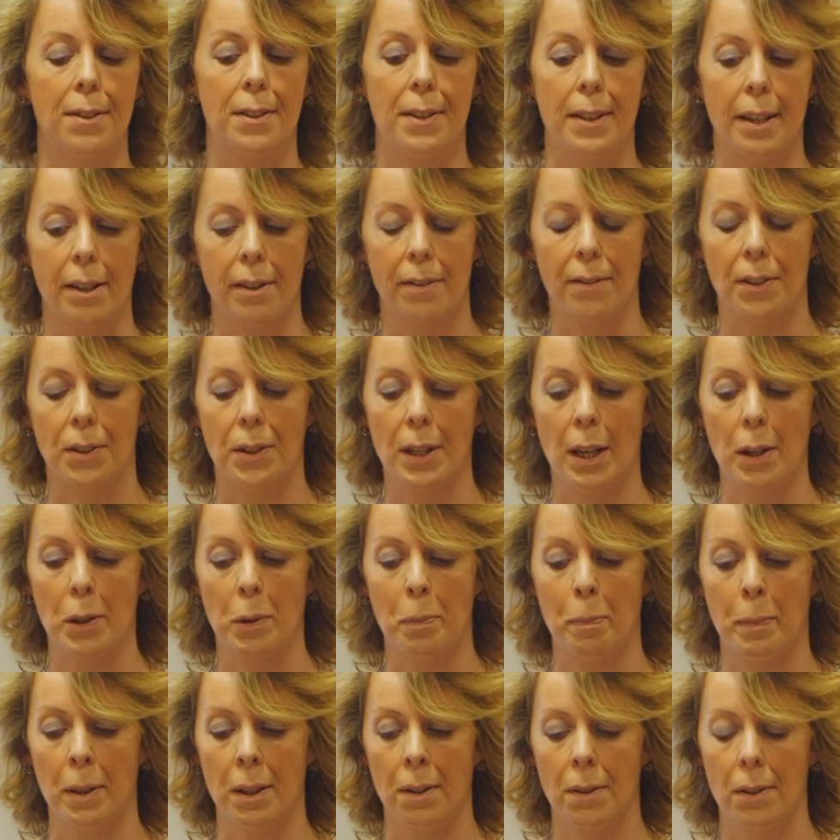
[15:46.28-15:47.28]

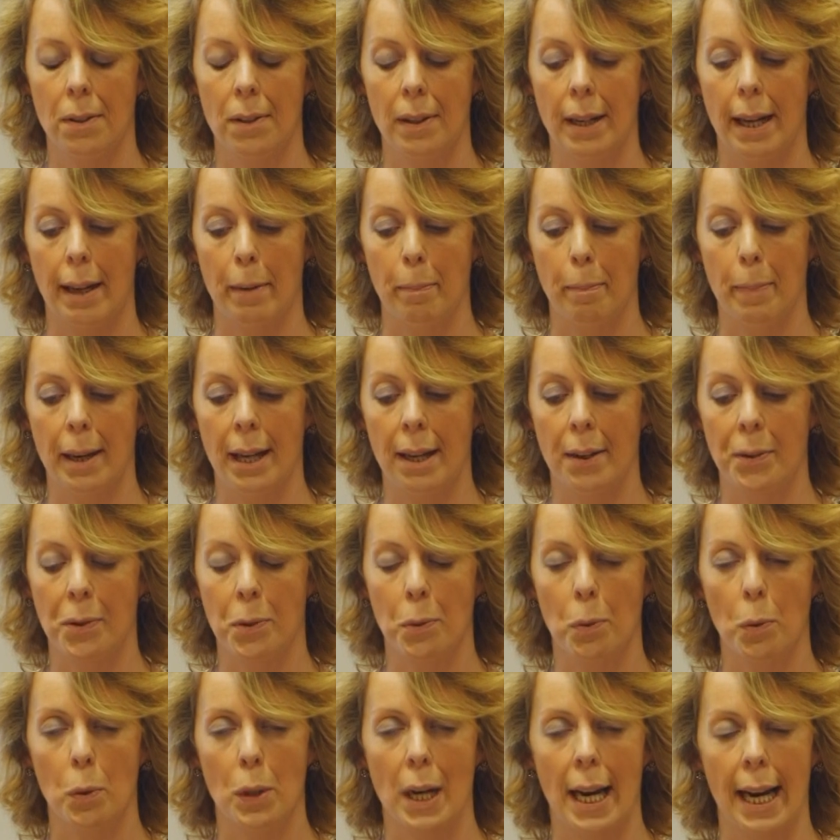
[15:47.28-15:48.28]
self-assessment and
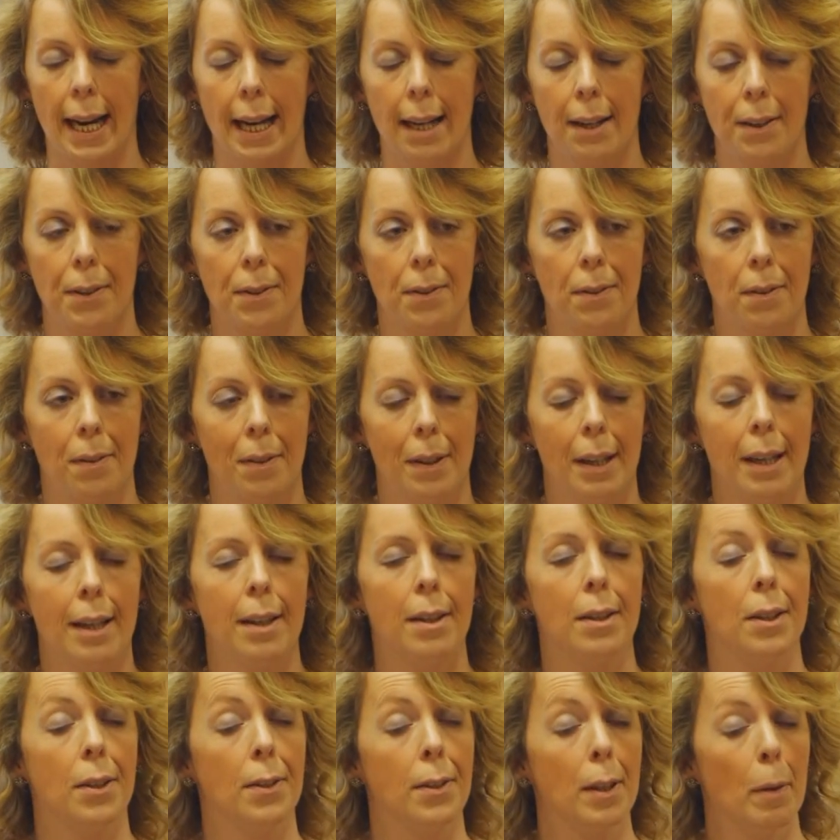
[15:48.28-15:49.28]
personal tax,
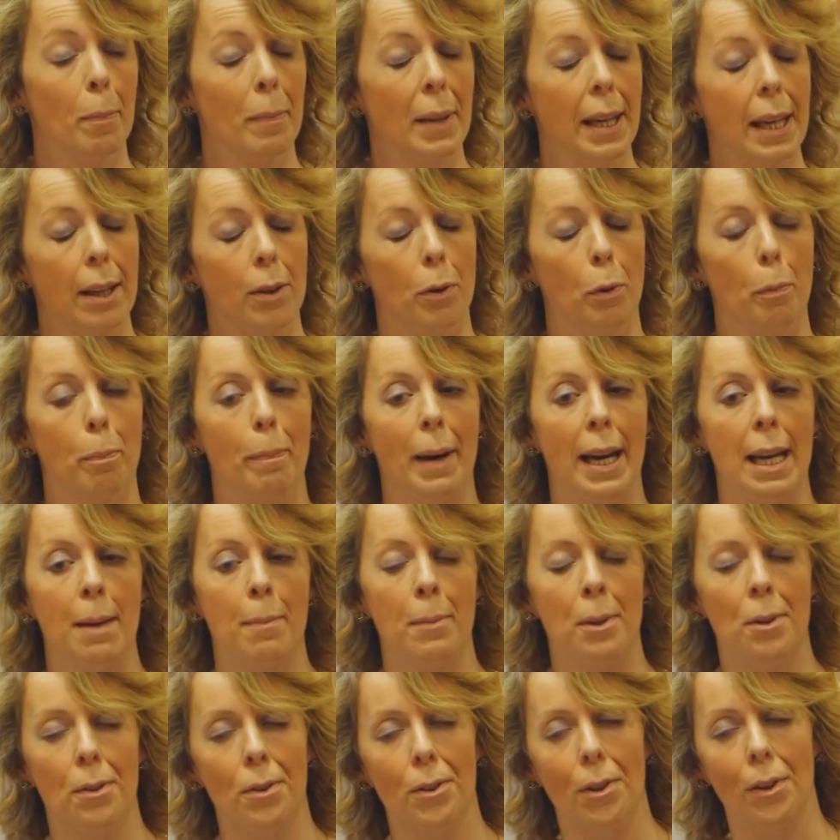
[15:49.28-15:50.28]
there's something called
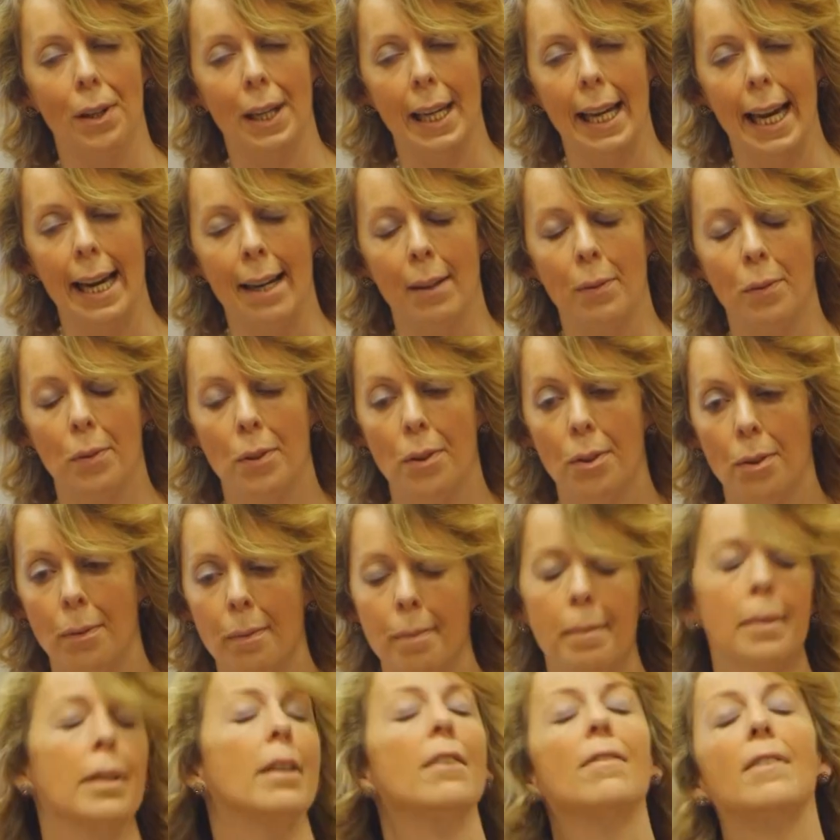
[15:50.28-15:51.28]
payments on account.
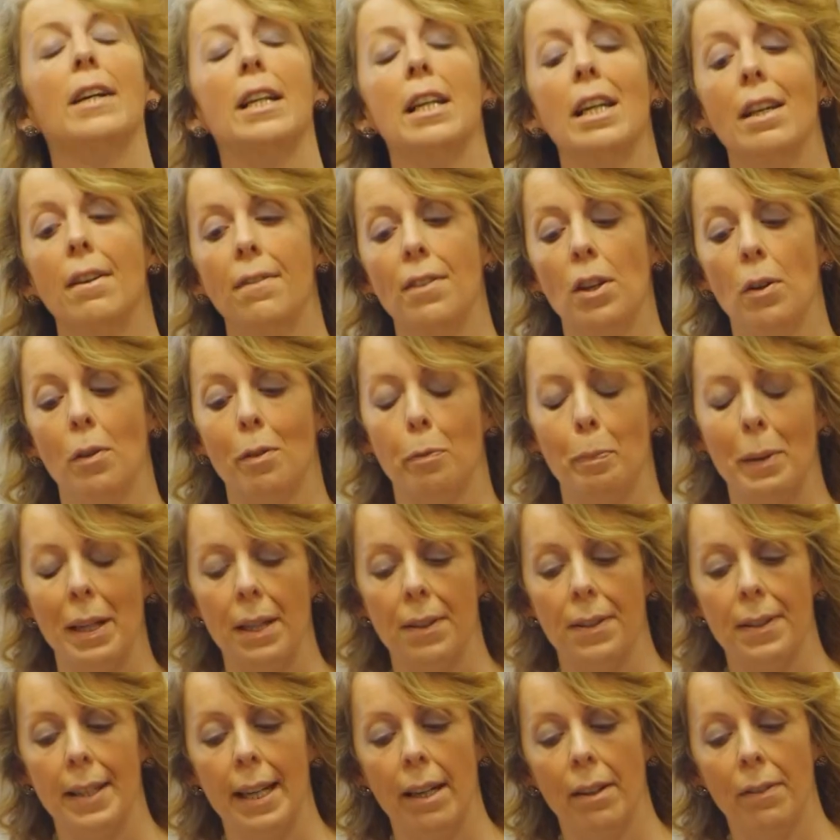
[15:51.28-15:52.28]
If any of you have
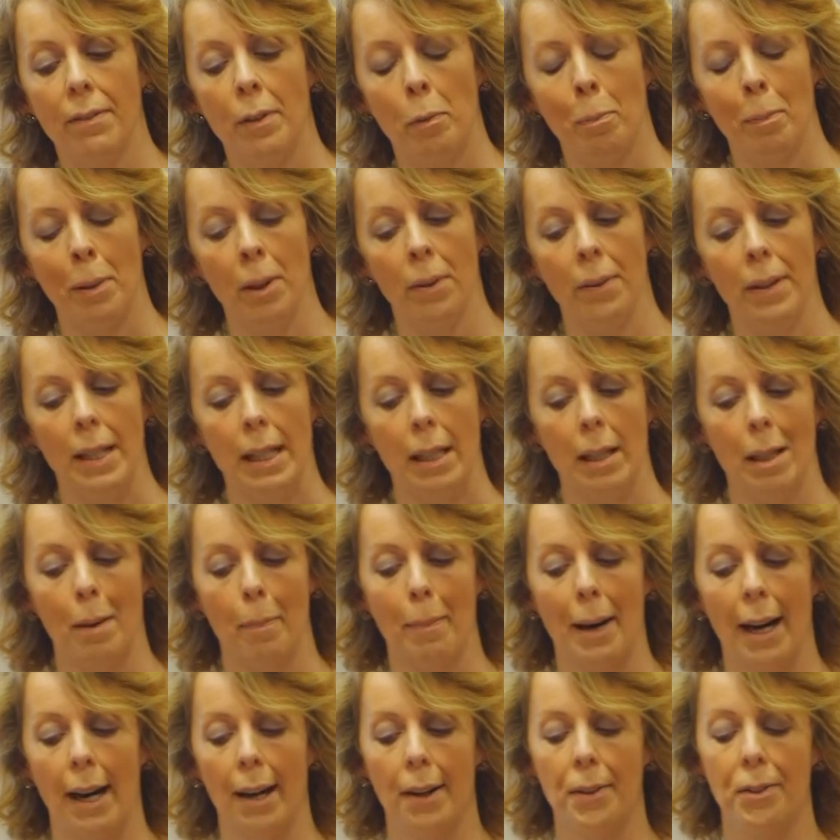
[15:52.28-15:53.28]
been self-employed in the
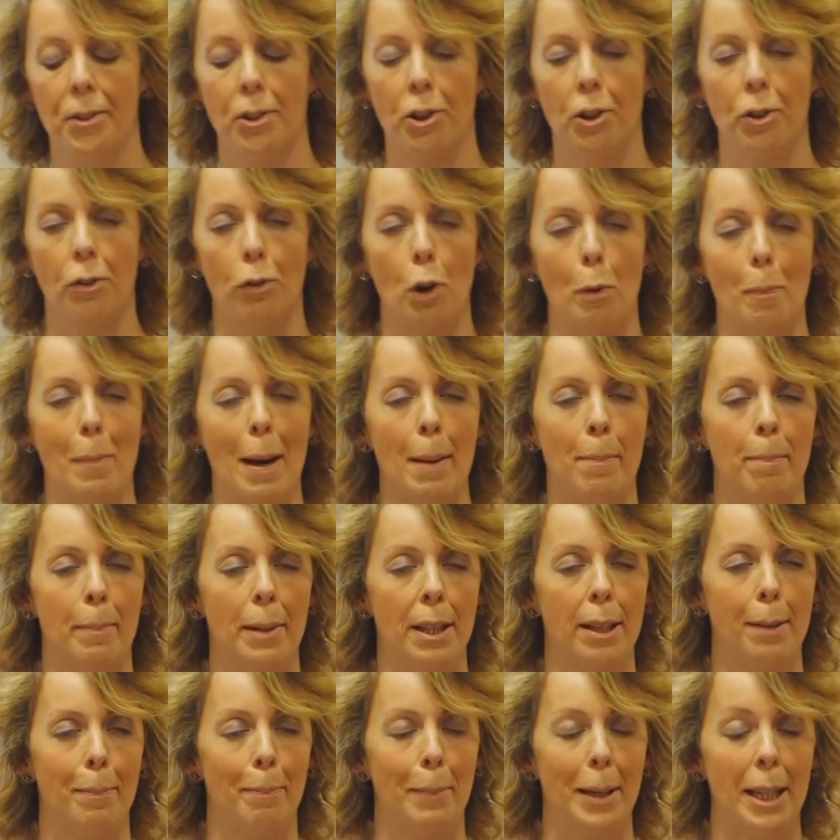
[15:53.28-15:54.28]
past, you'll
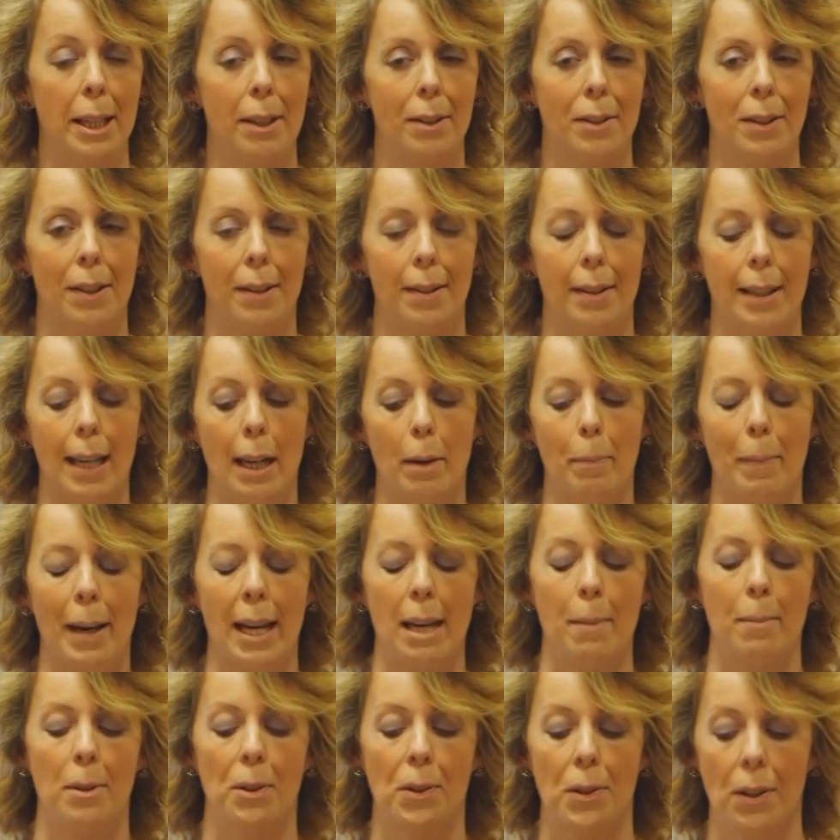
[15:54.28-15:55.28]
remember the burden that
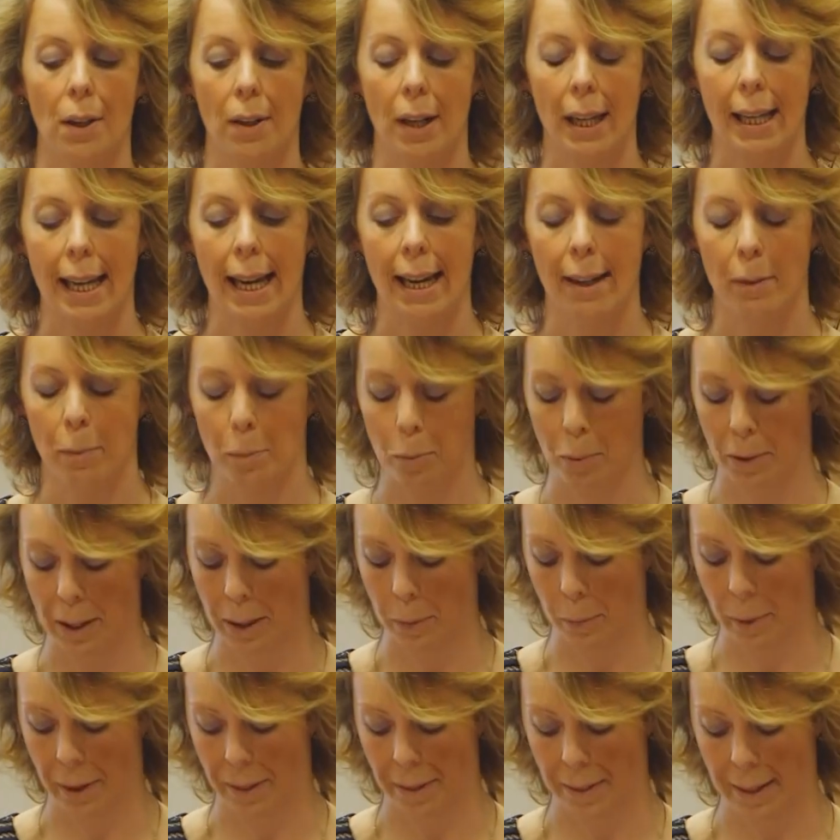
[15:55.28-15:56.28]
payments on account
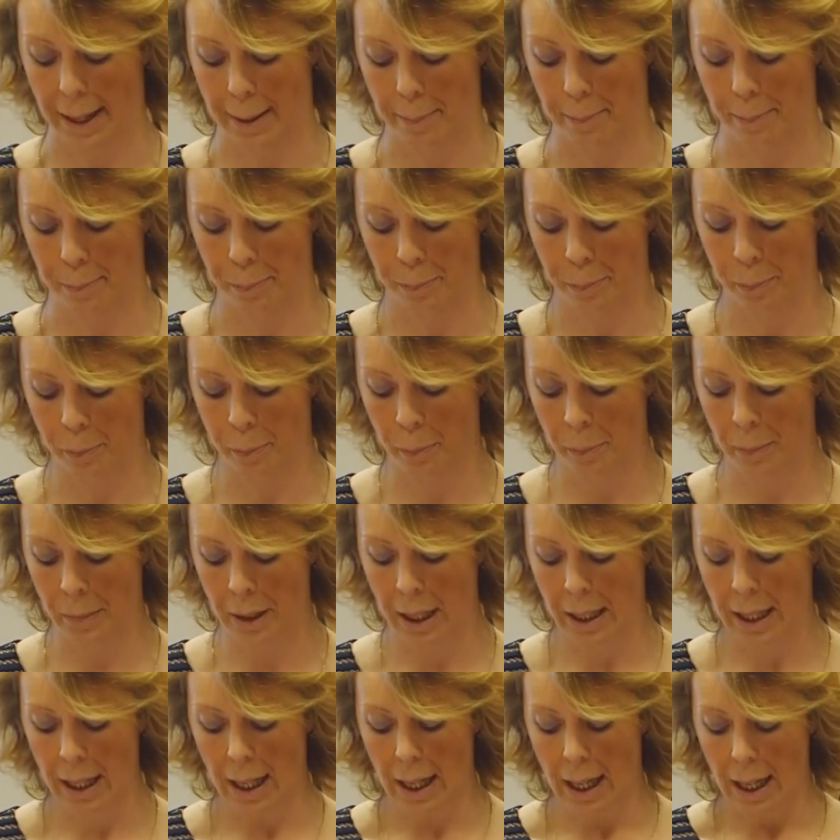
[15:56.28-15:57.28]
bring with them.
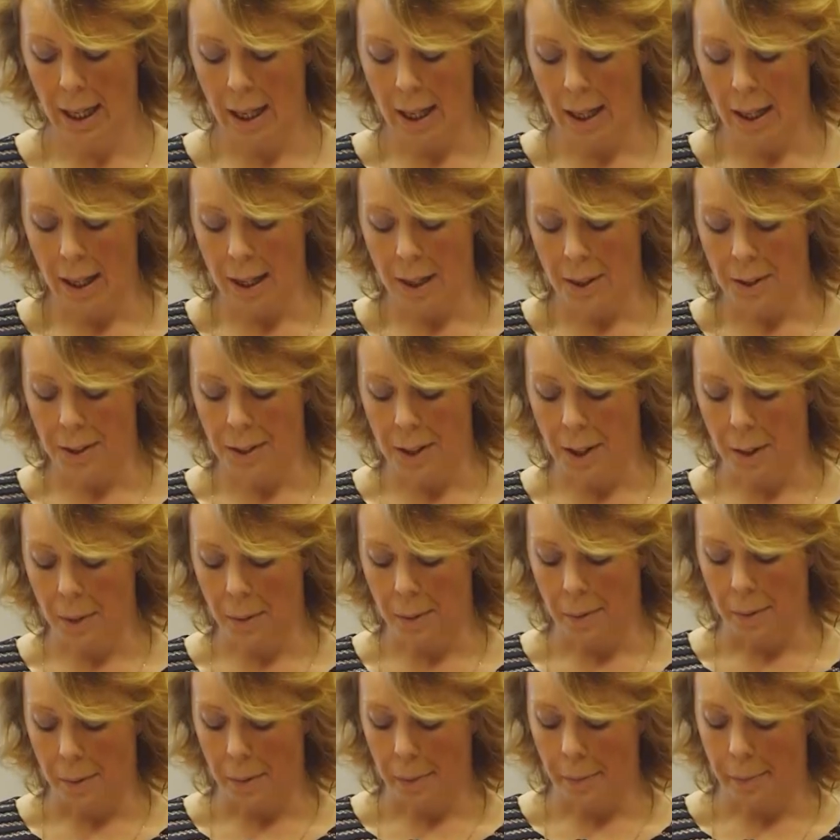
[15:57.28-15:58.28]

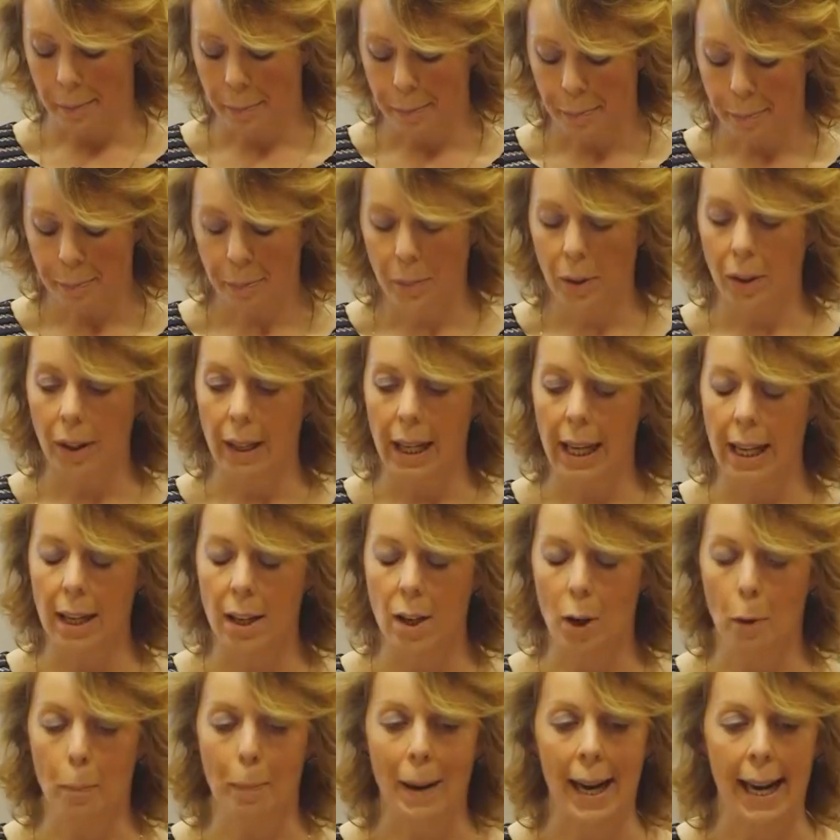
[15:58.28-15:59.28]
So in
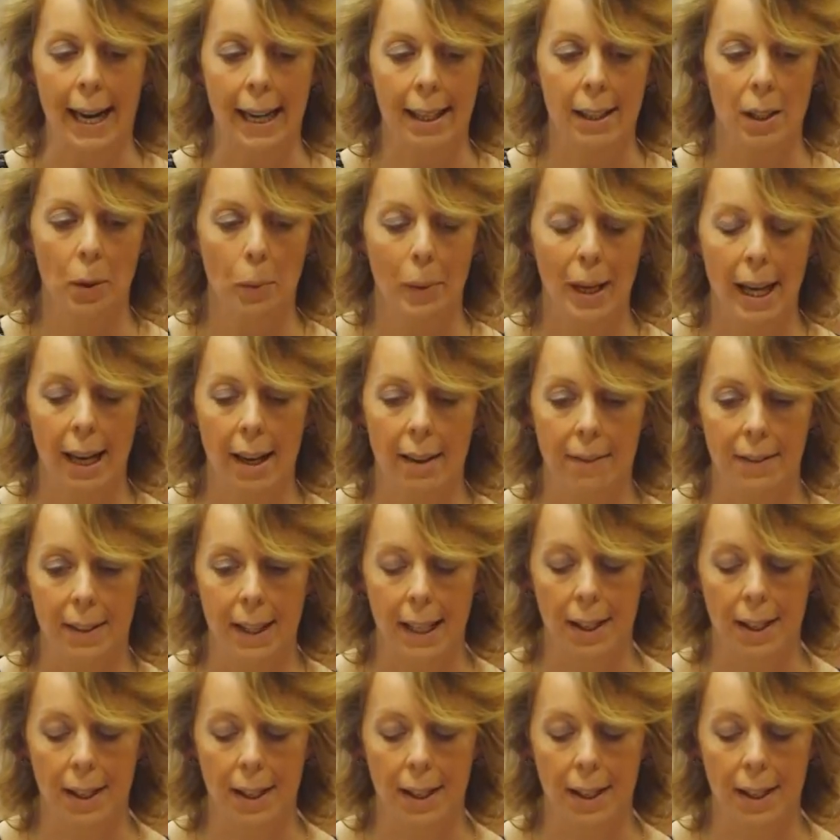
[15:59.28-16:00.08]
your pack, we have an